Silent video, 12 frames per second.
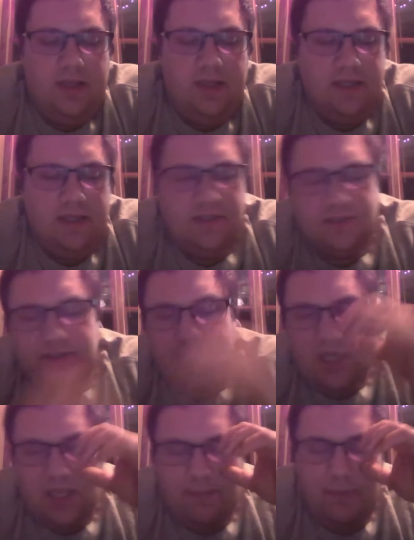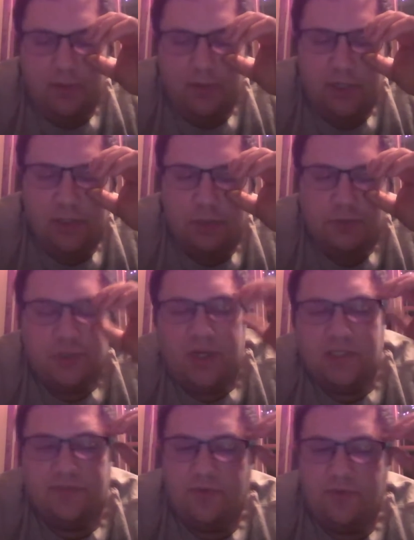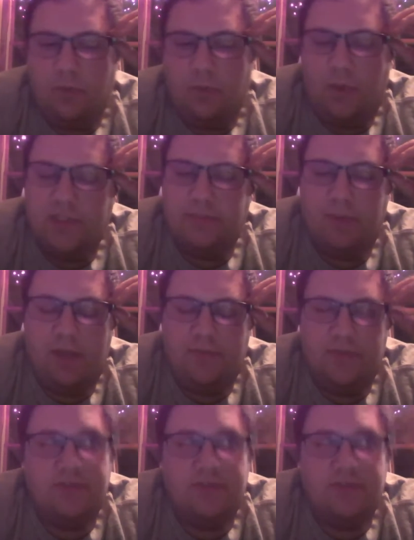is a building load transfer once a month.